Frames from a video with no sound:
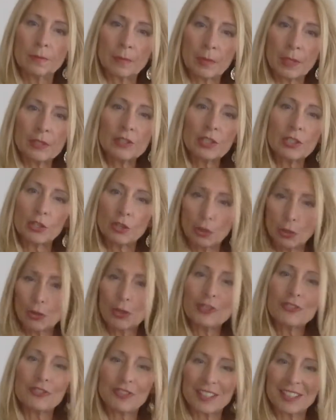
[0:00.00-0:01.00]
Let's
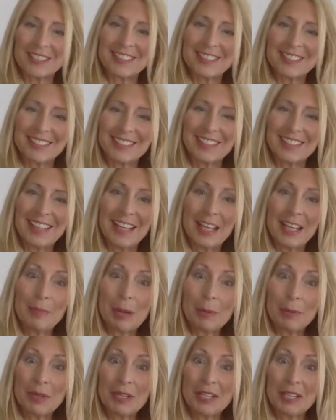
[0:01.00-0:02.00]
encourage this.
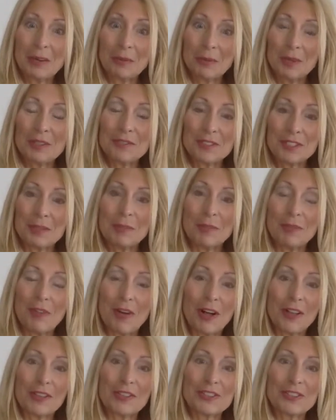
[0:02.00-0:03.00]
Maybe we can get rid of some of
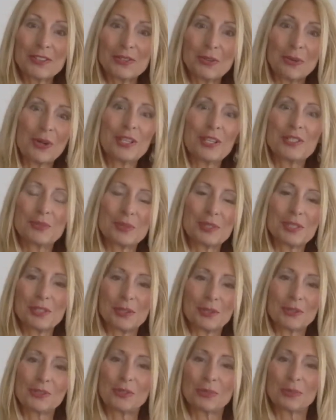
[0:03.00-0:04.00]
all this noise with
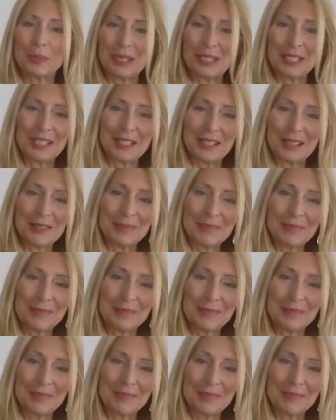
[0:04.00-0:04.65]
social media.